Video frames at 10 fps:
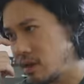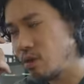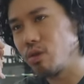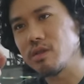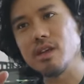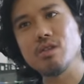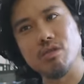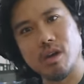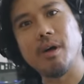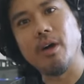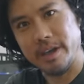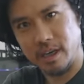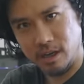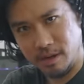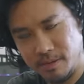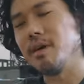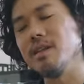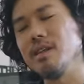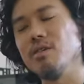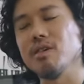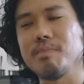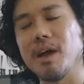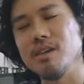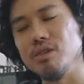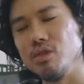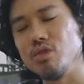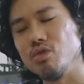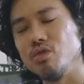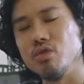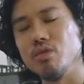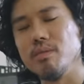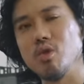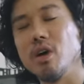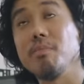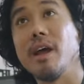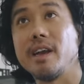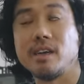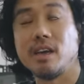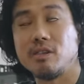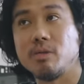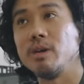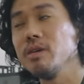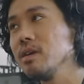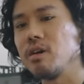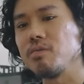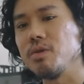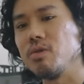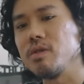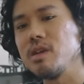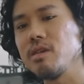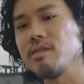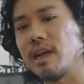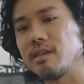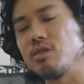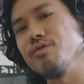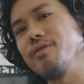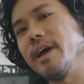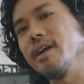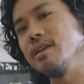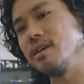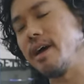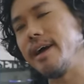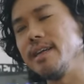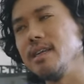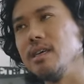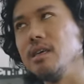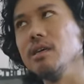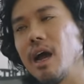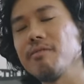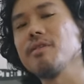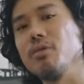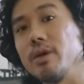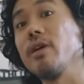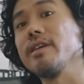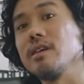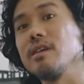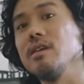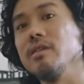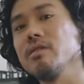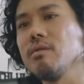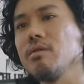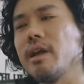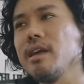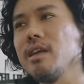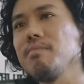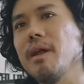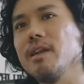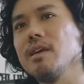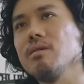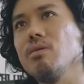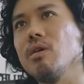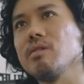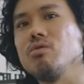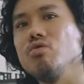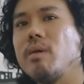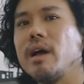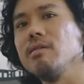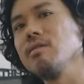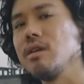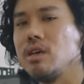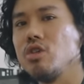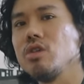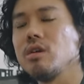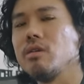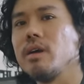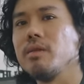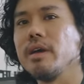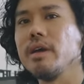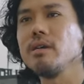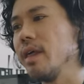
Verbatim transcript: The whole thing took about a year, but that was partly due to poor planning as well, because we only started to find an ID after we collected the keys. So the ID planning was two months-ish around there.